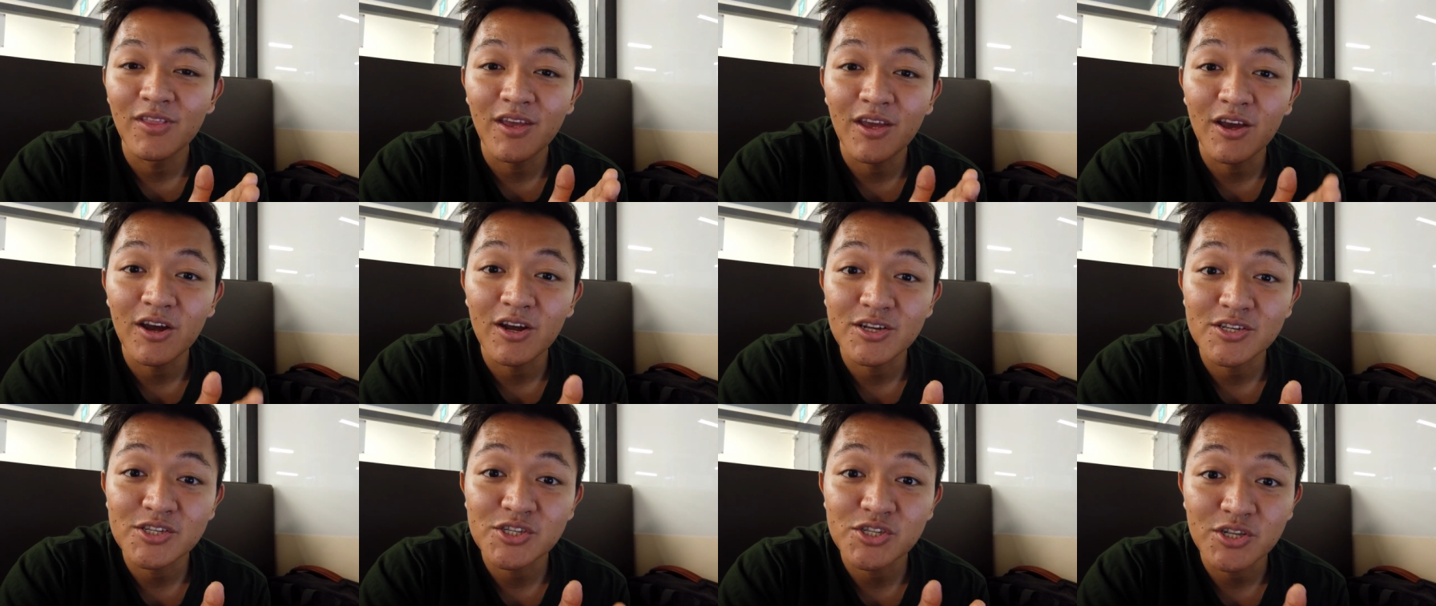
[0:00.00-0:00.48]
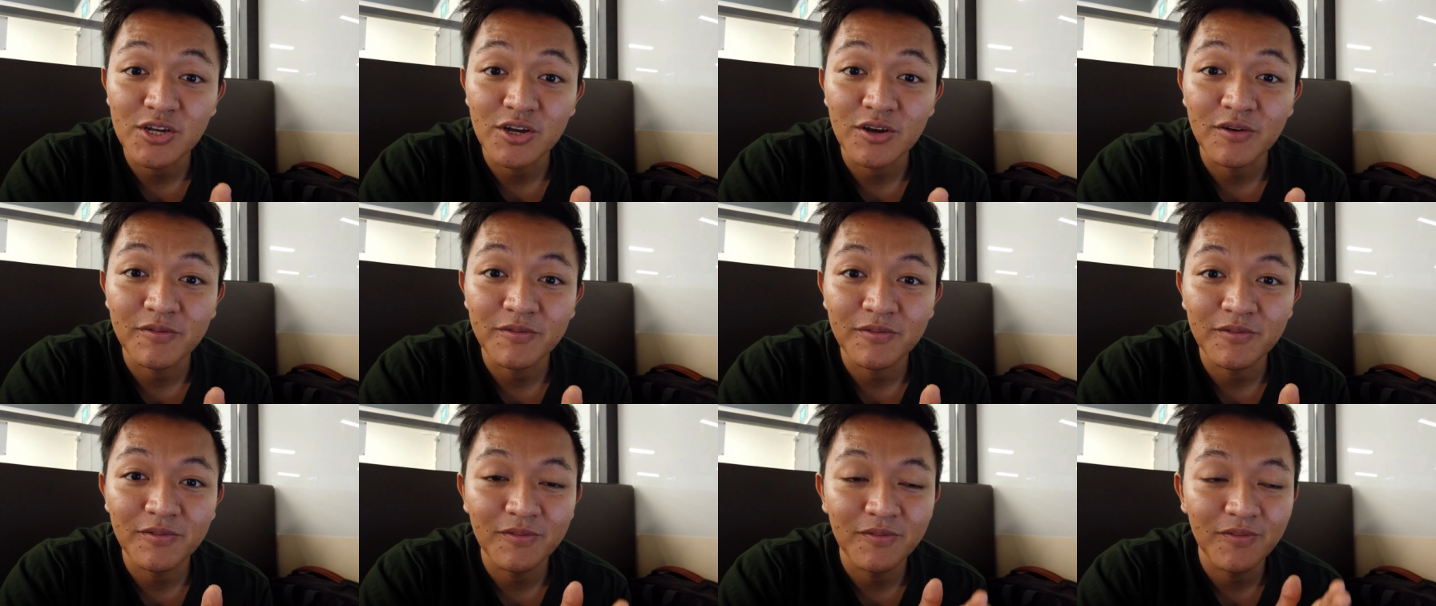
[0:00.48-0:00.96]
they are
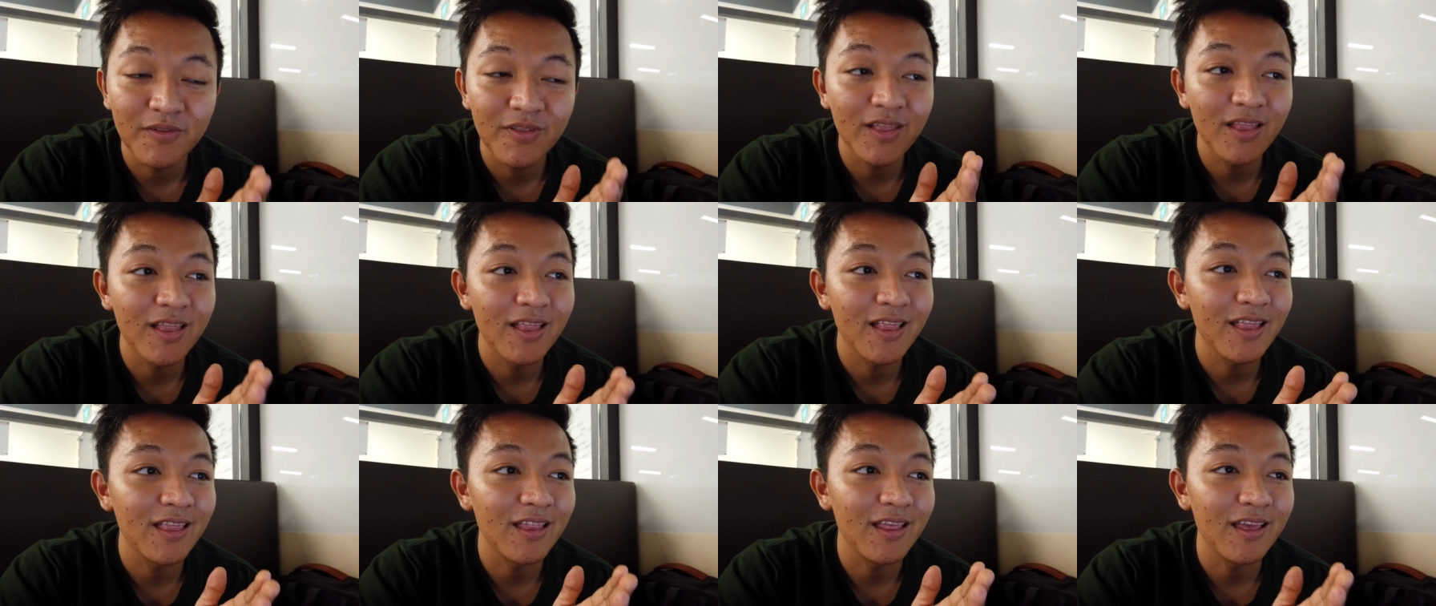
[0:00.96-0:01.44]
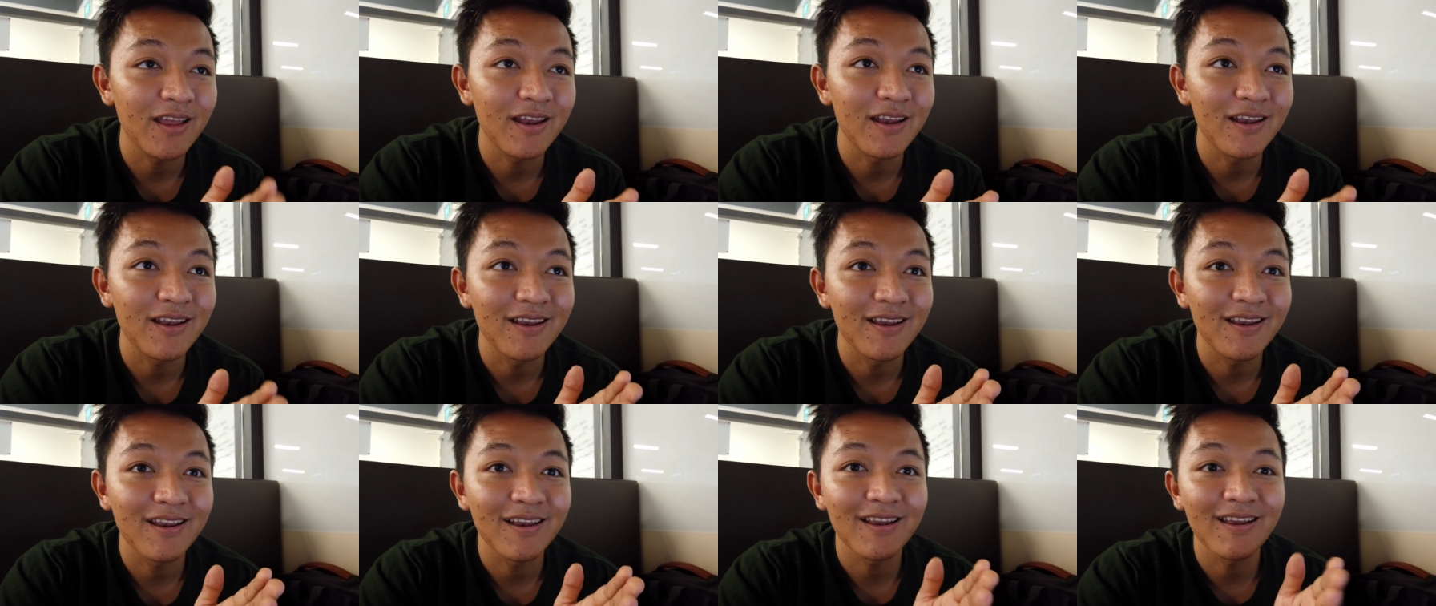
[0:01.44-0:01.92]
staff that
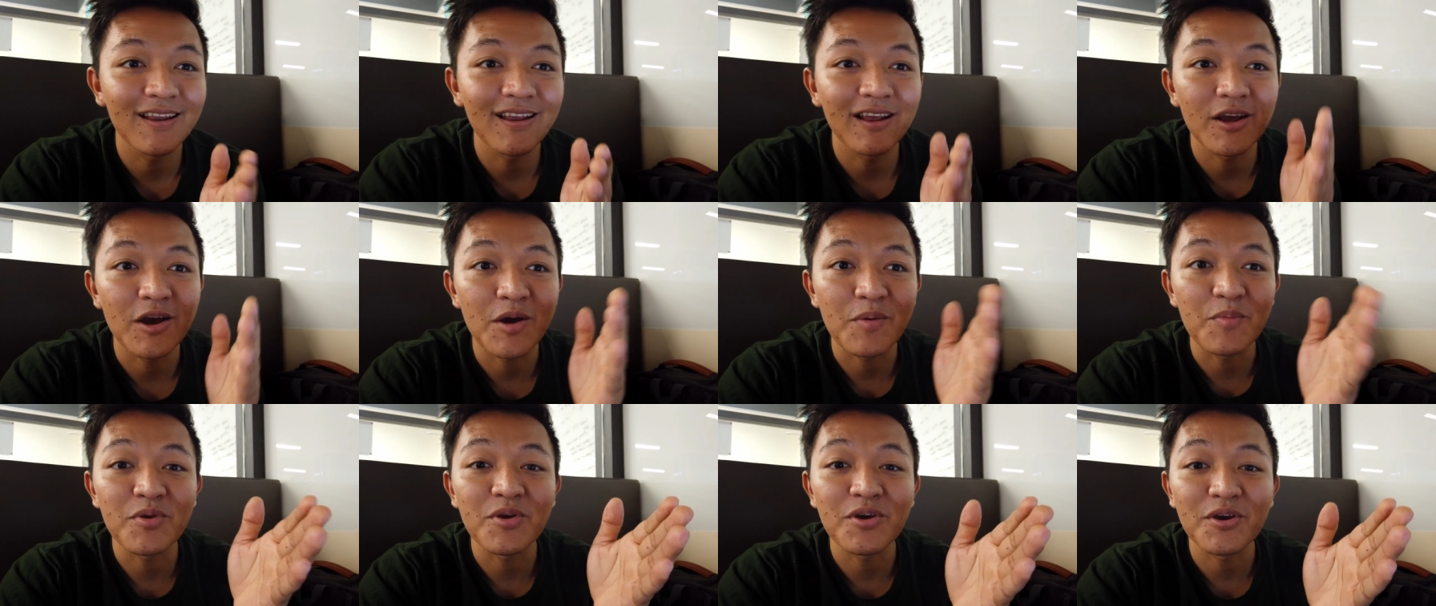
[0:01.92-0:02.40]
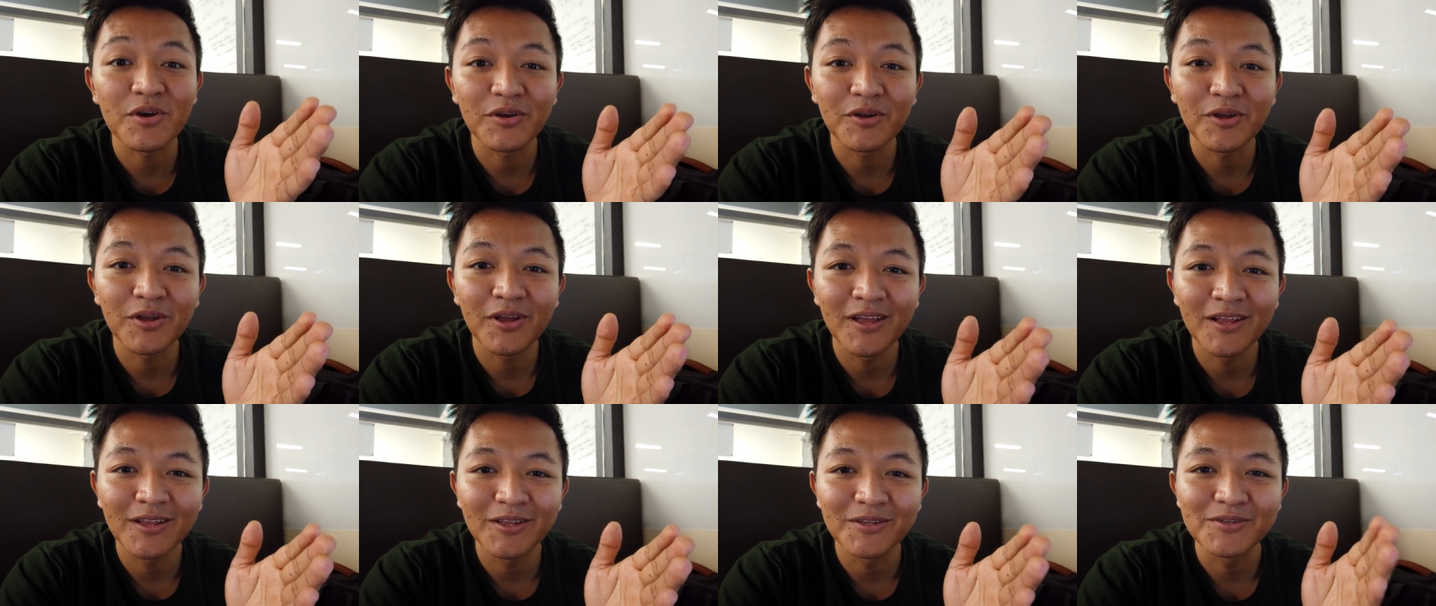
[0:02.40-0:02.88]
come here
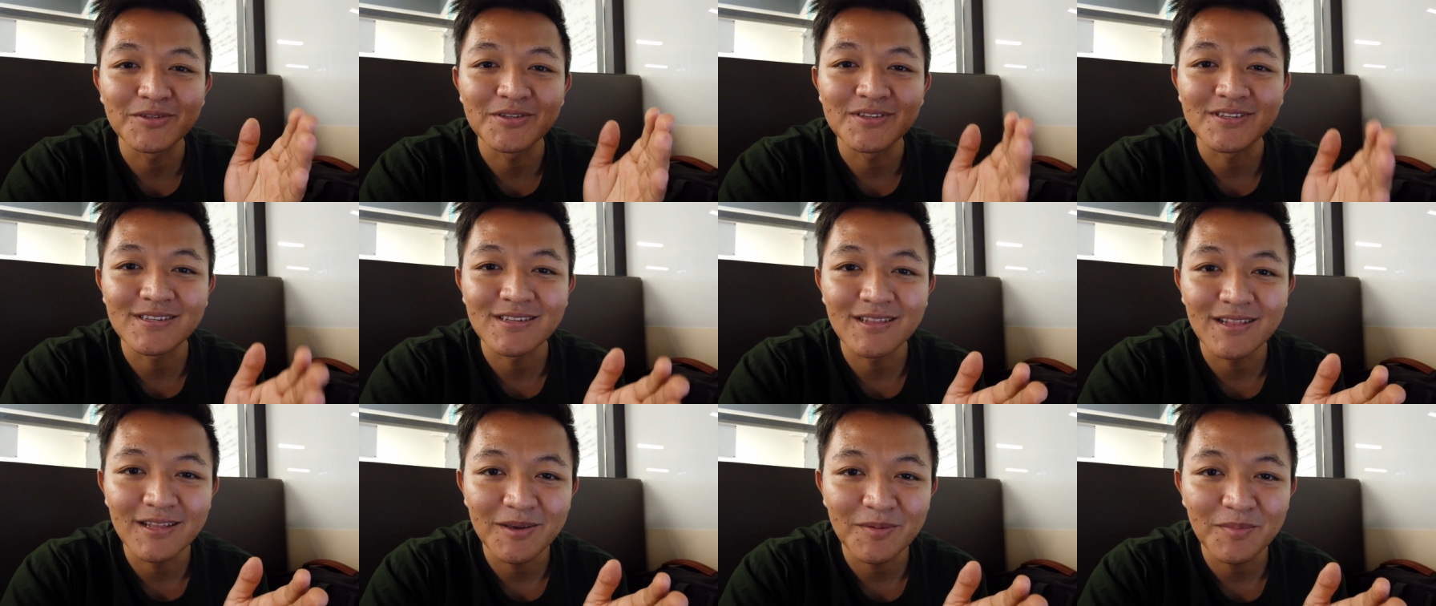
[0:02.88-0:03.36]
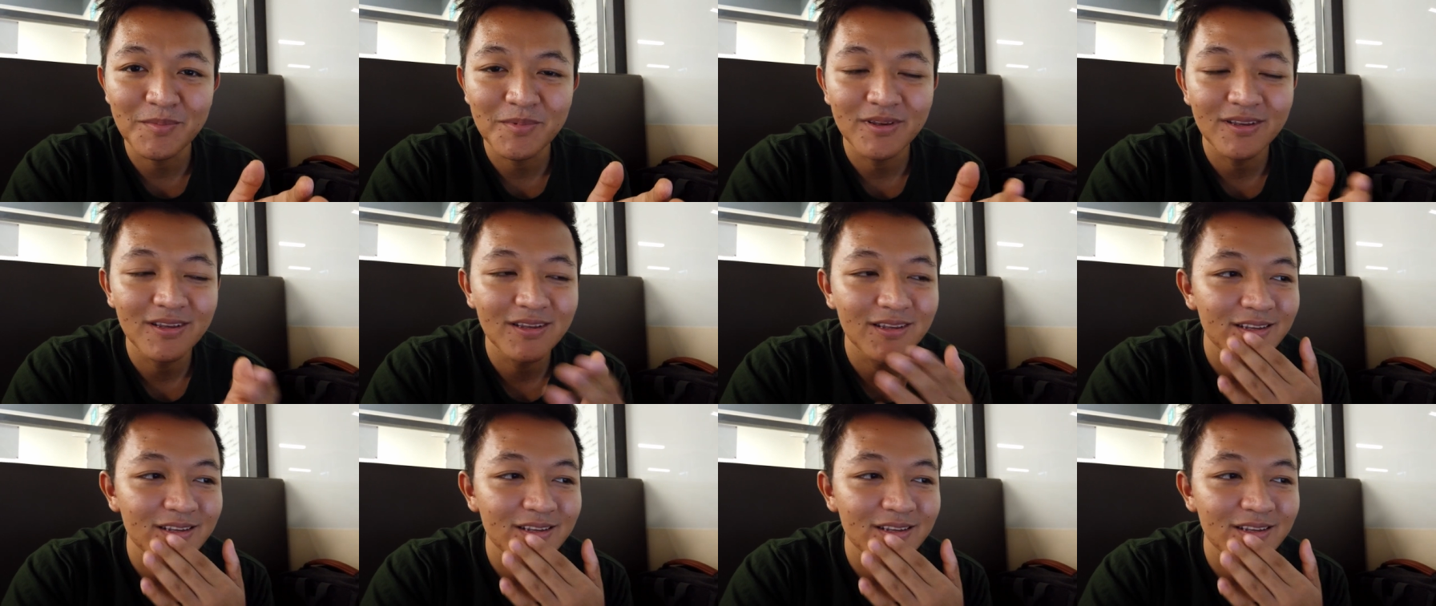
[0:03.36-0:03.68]
to sleep